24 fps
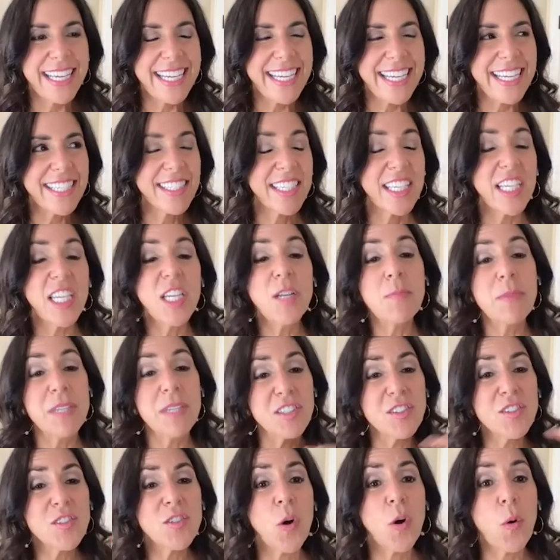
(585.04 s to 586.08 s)
it's going to be
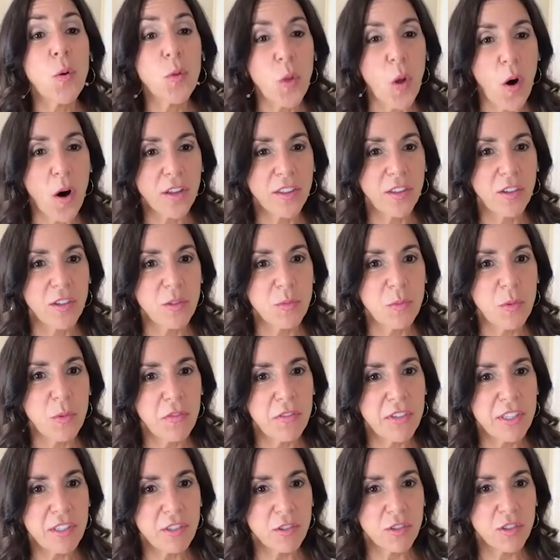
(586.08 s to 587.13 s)
so long. Those
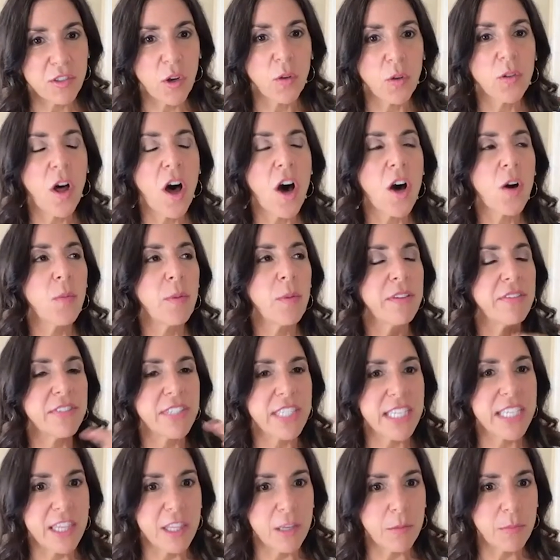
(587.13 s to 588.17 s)
movies are so long. We've
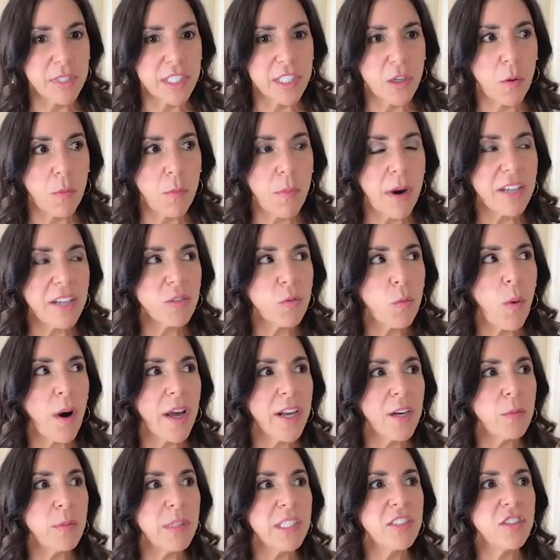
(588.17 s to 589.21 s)
seen them so much. Why
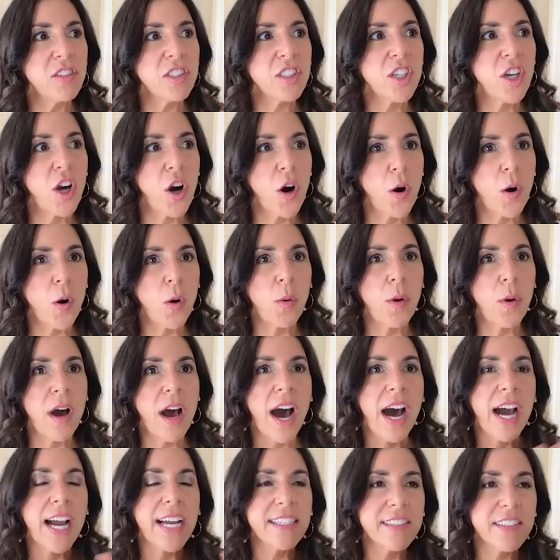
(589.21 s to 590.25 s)
don't we just go?
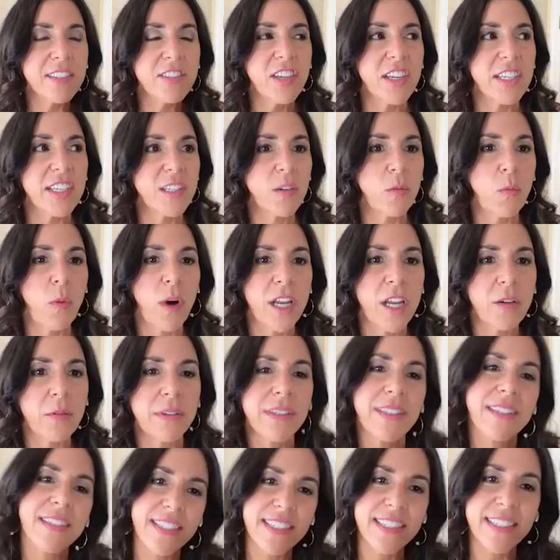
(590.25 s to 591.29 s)
I suggested, why don't,
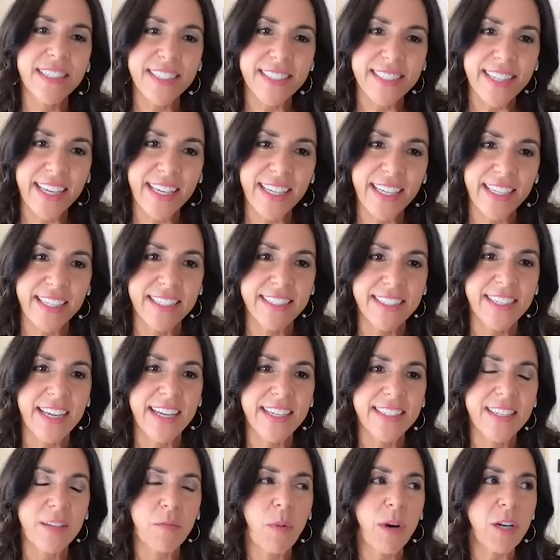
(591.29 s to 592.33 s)
because he's in his 80s, I
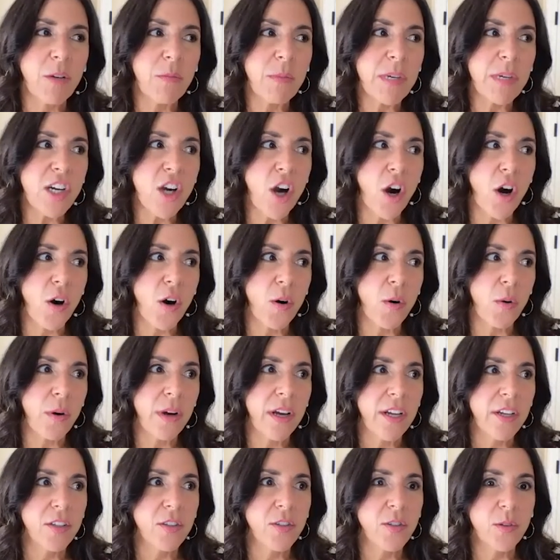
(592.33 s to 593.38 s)
said, why don't we go
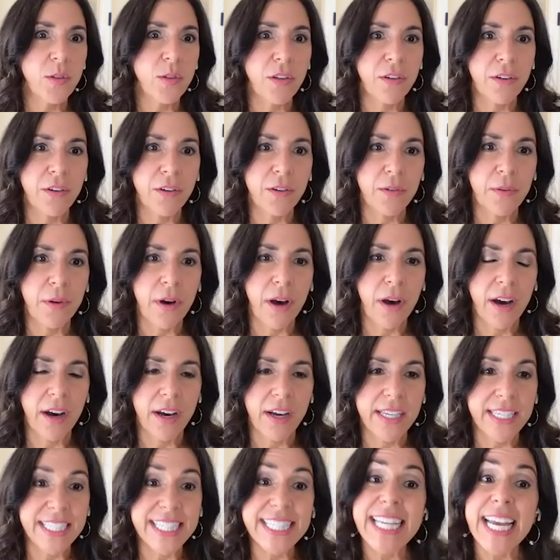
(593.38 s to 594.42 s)
to the
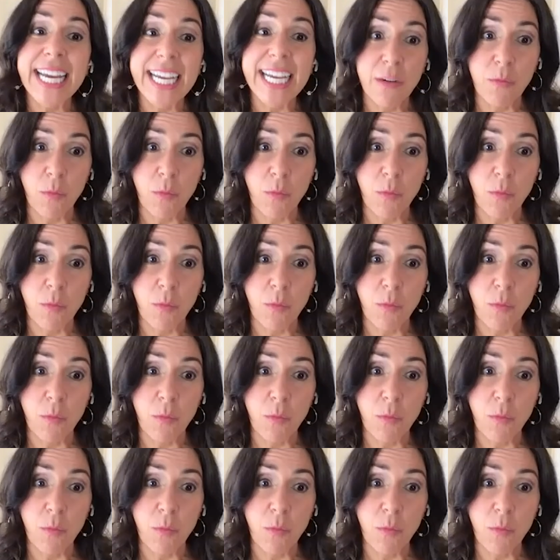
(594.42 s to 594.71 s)
uh, second